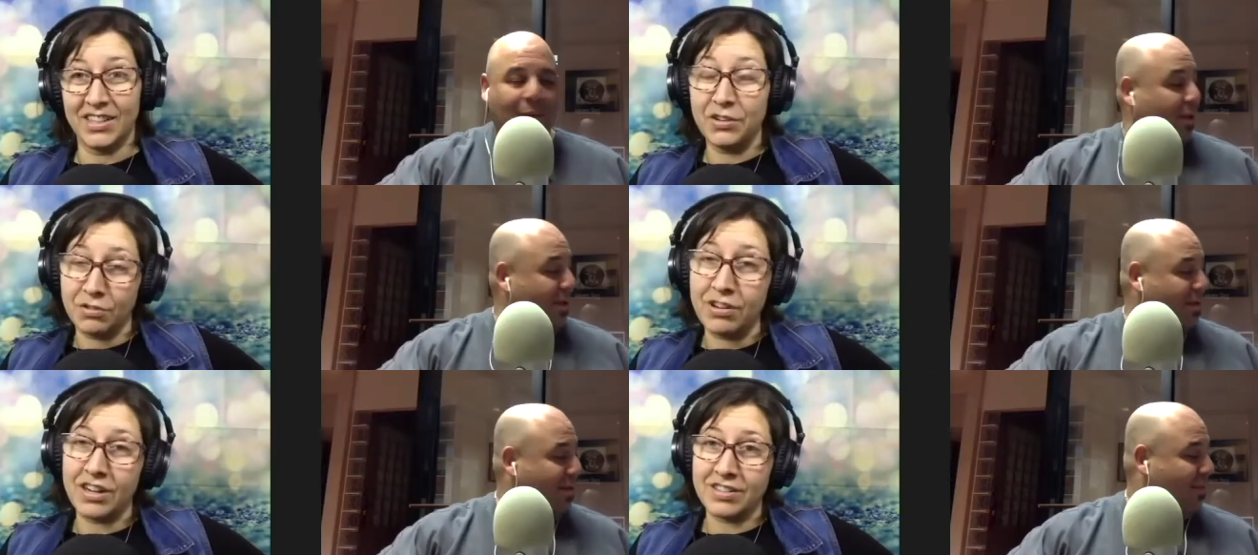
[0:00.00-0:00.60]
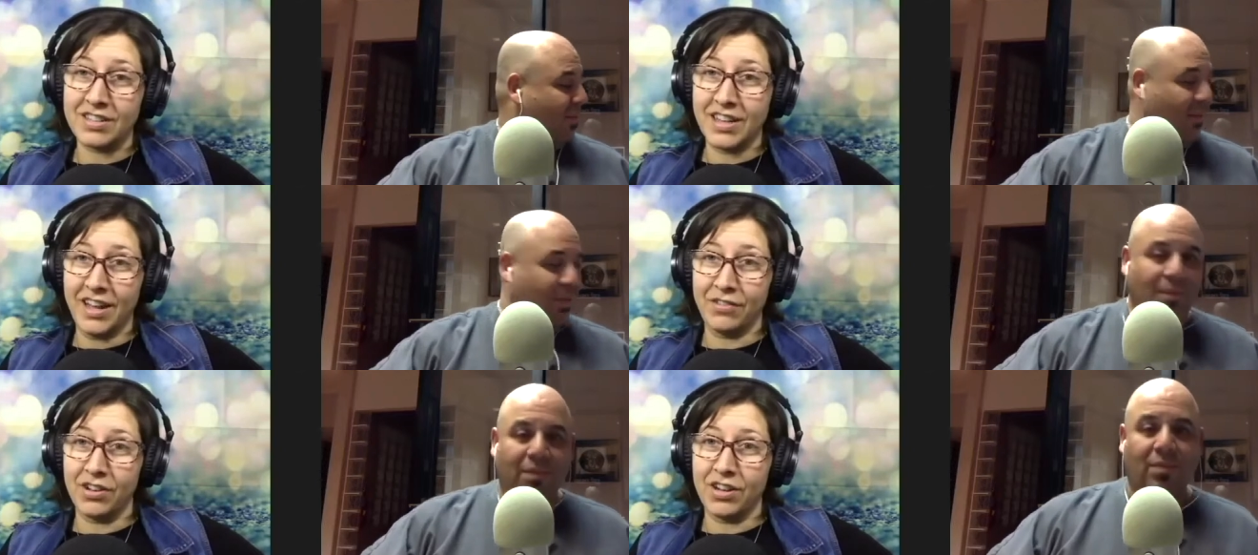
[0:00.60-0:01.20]
Speaker 1: You know what else they have
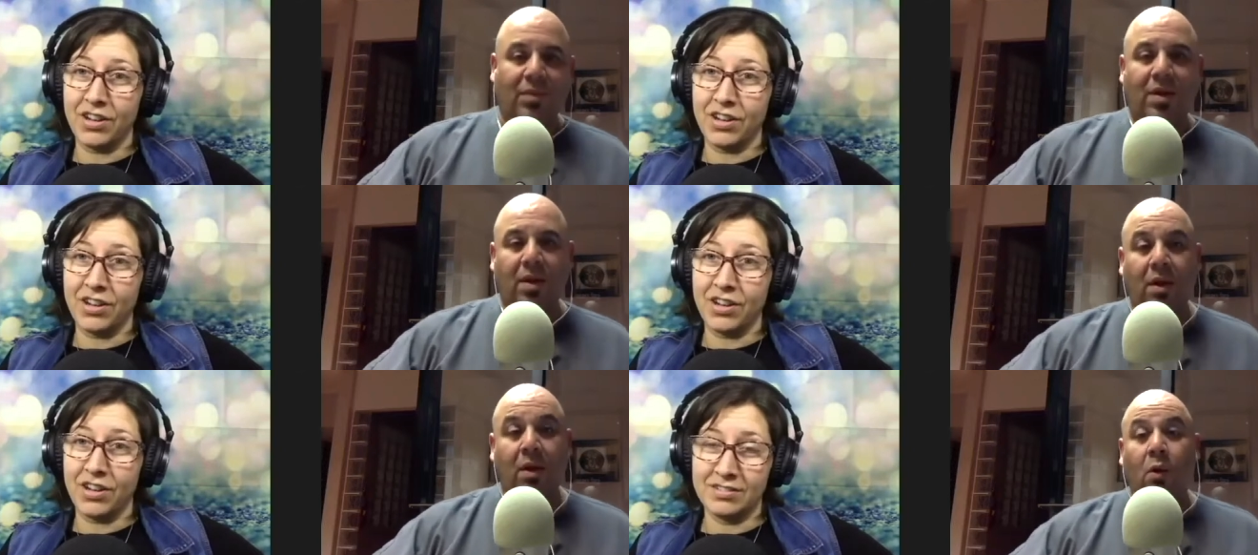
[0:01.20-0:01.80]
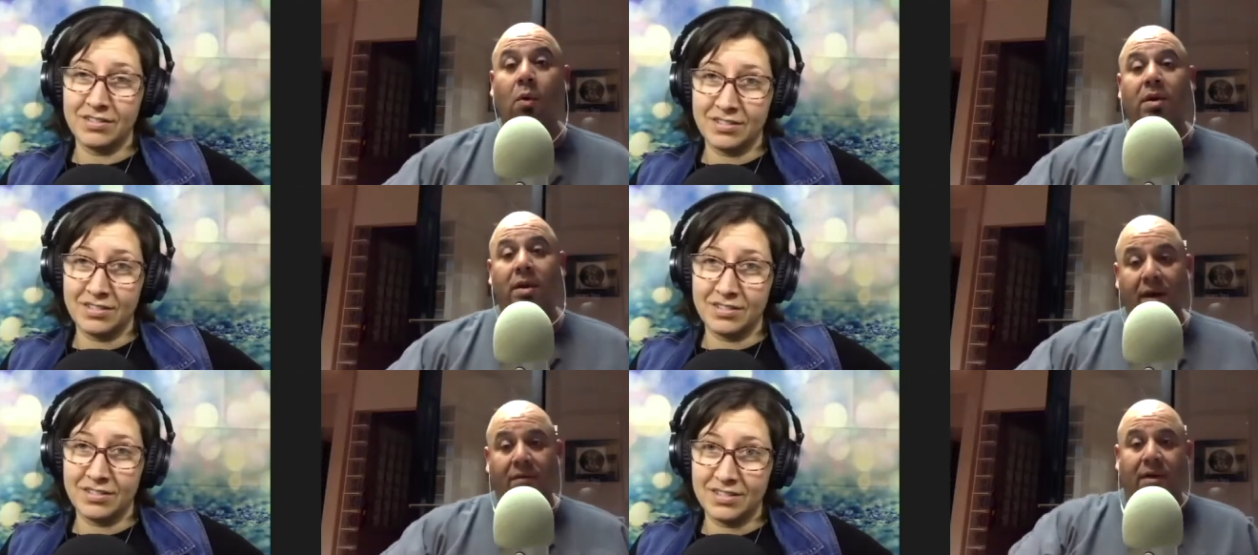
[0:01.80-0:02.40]
on Amazon? What
Speaker 2: do they have on
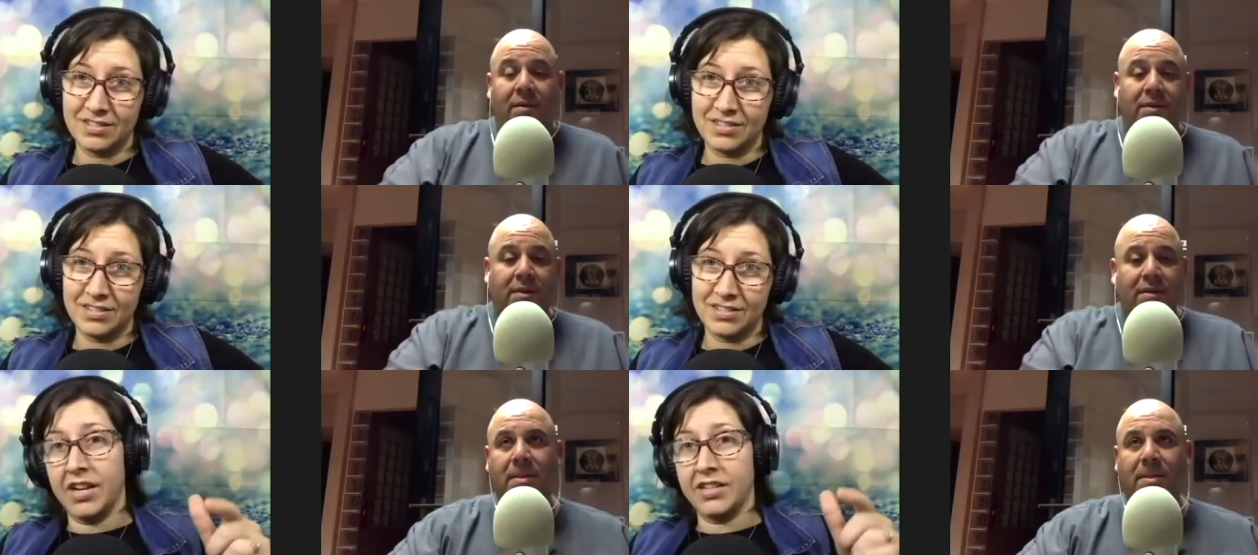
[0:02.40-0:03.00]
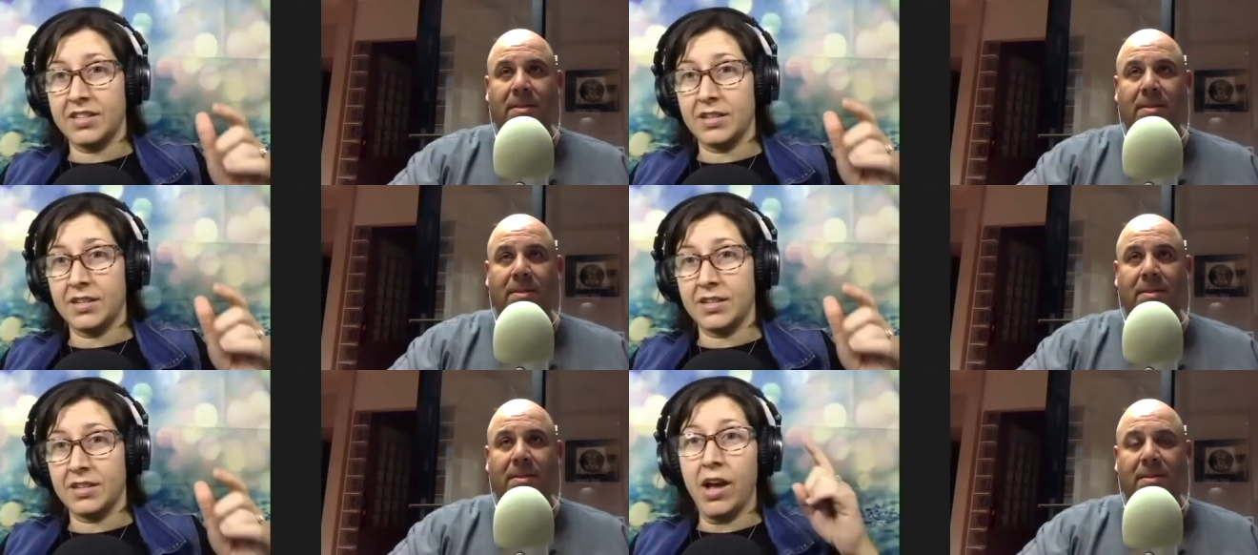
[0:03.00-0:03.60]
Amazon?
Speaker 1: It's something to
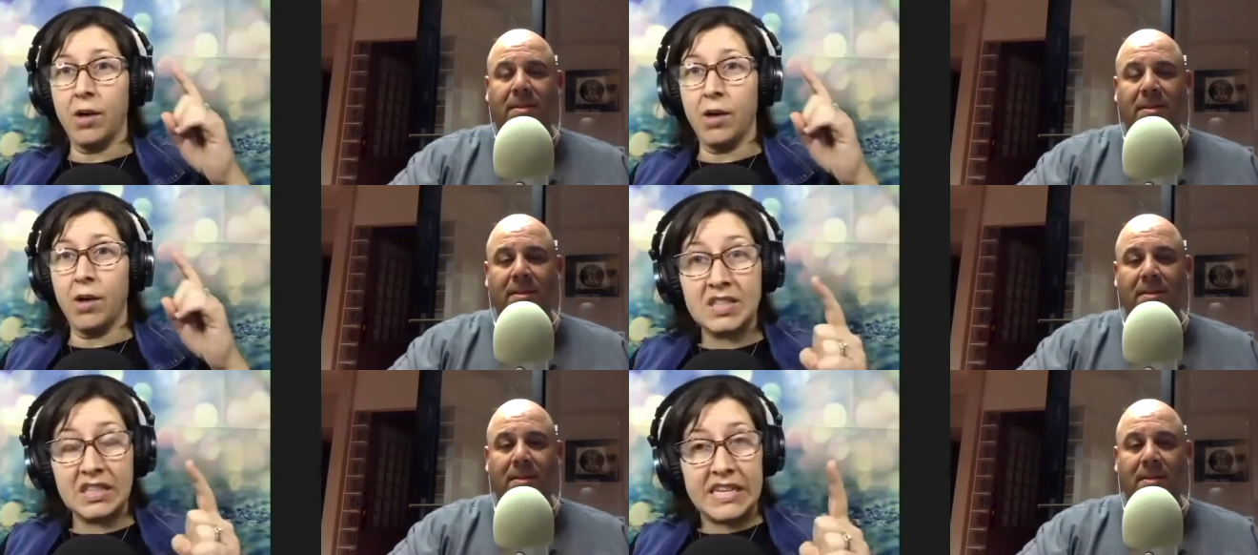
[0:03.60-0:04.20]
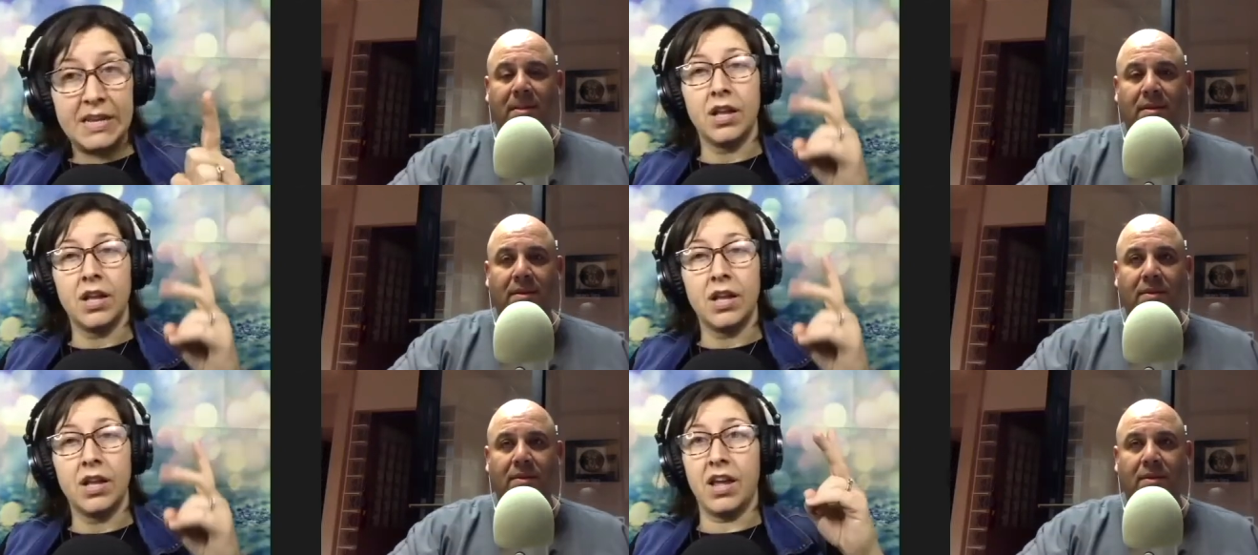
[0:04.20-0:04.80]
help you sleep,
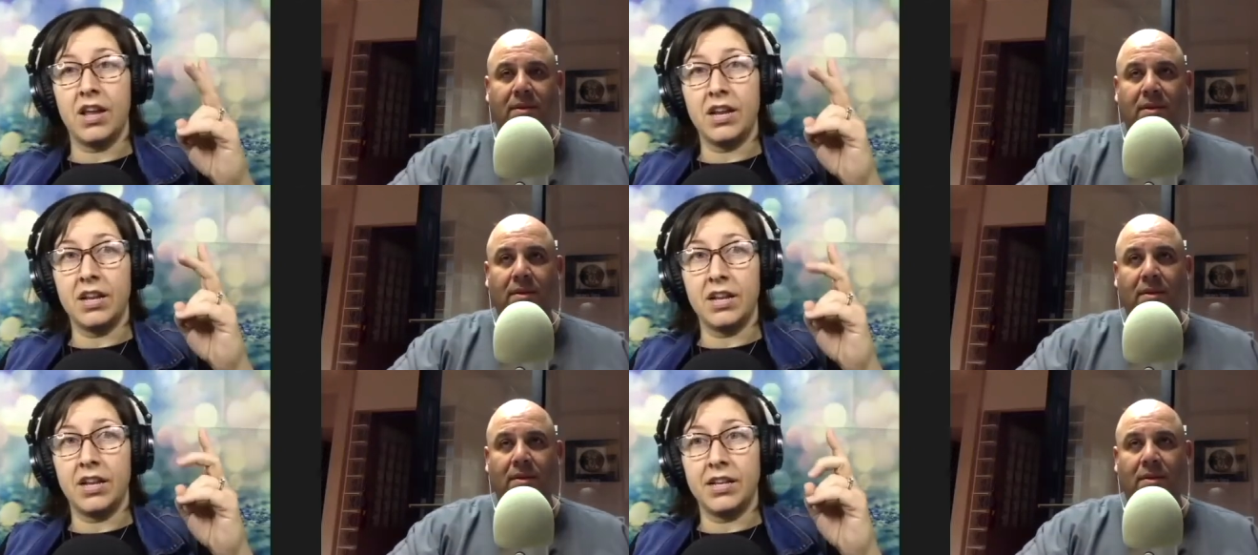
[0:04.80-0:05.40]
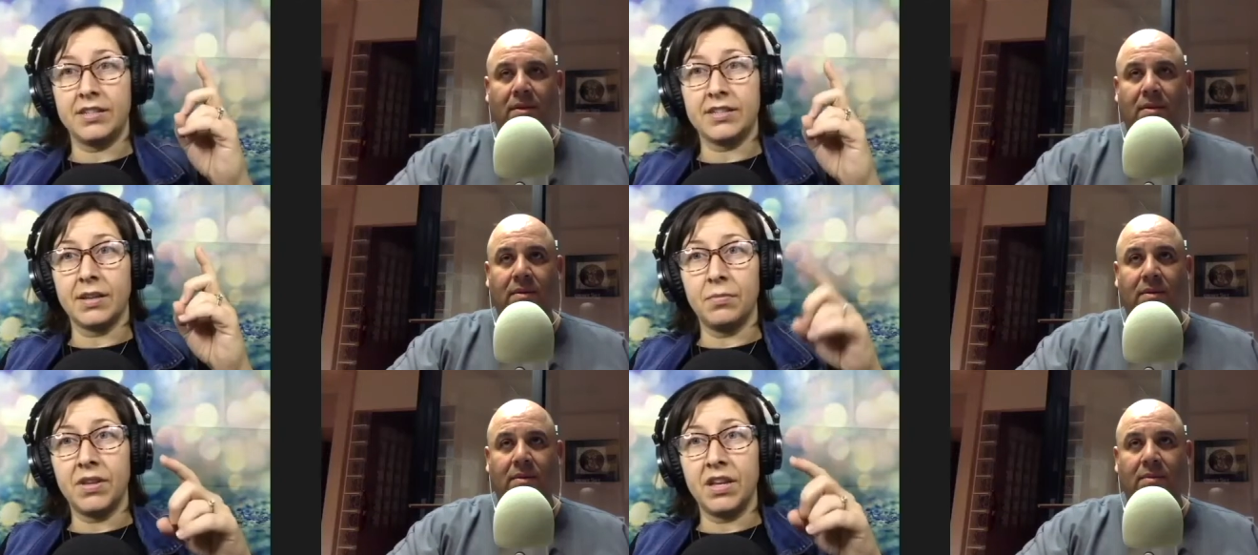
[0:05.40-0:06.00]
and it's
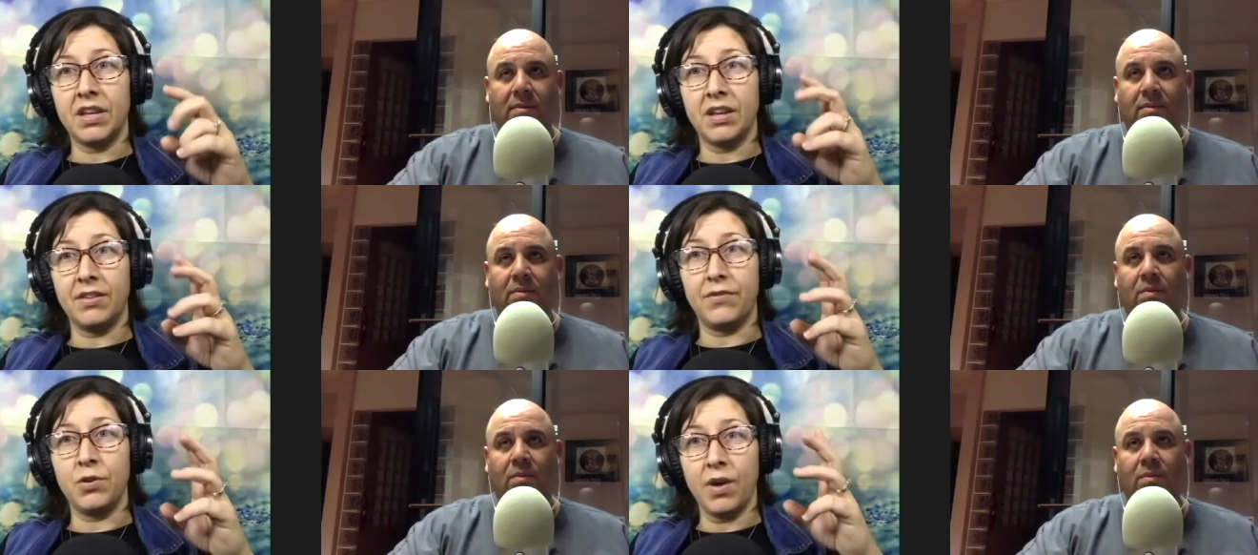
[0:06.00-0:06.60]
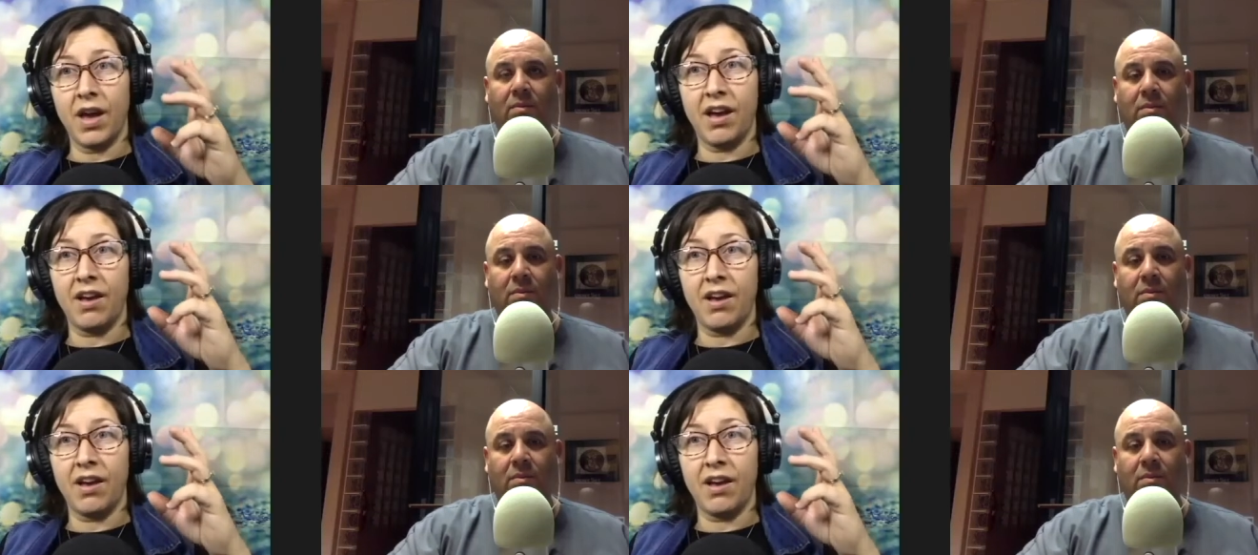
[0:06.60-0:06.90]
something if you have